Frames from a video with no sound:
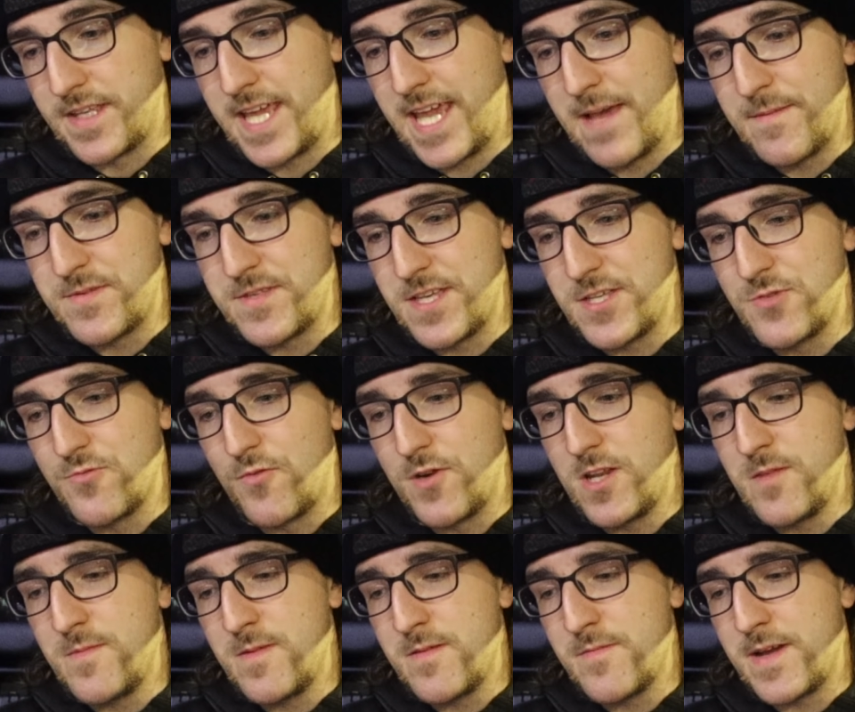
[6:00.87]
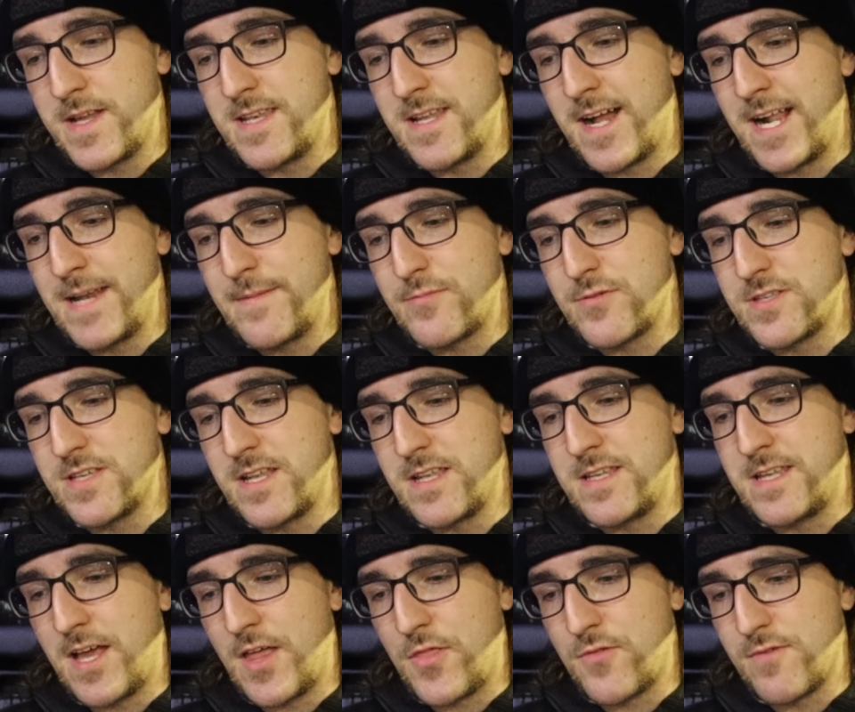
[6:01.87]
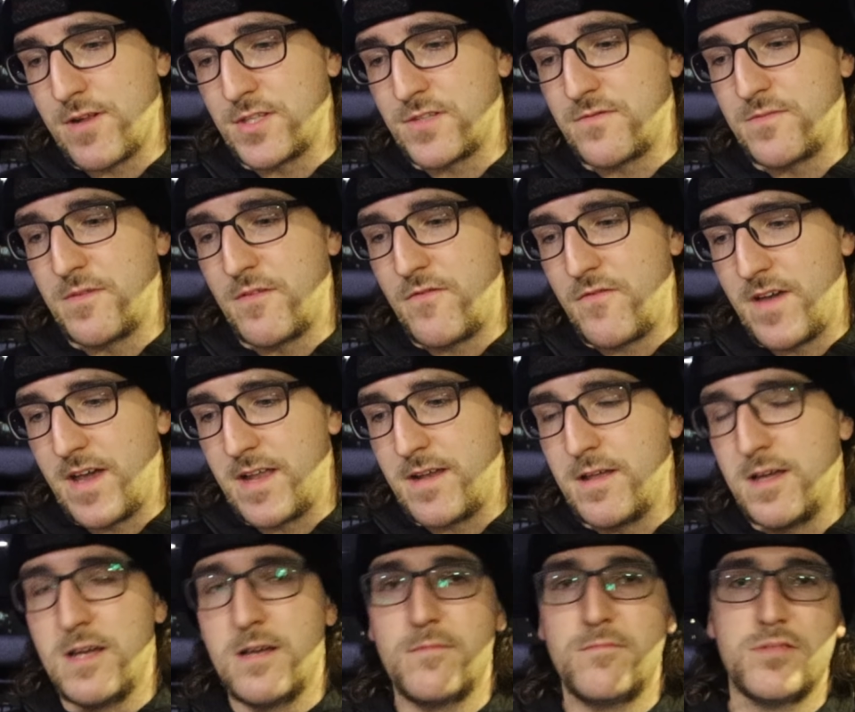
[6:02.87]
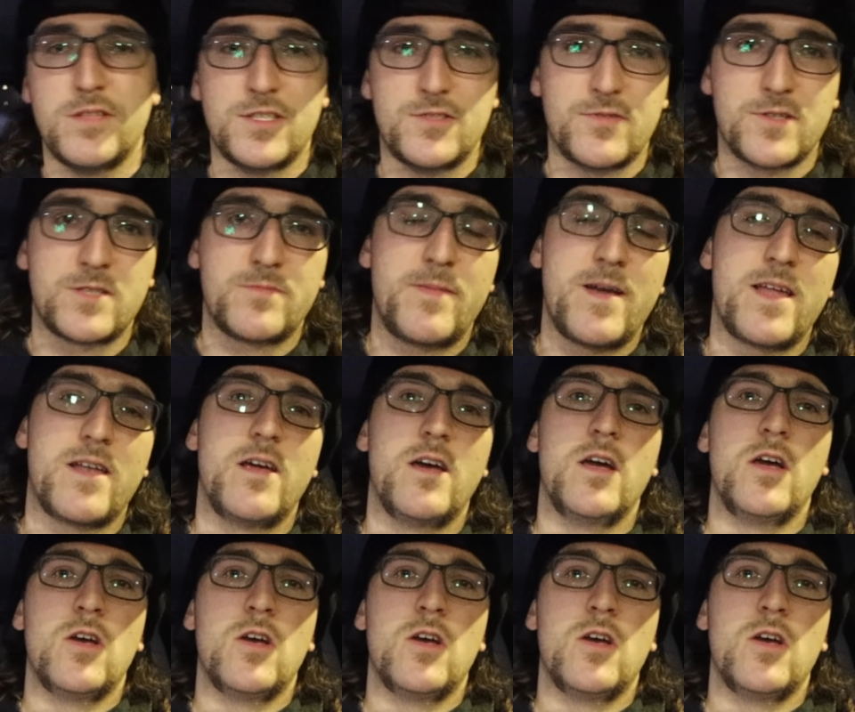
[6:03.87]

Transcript: Cam says, what do you mean by 90% death threats from the Fed? Please do expand.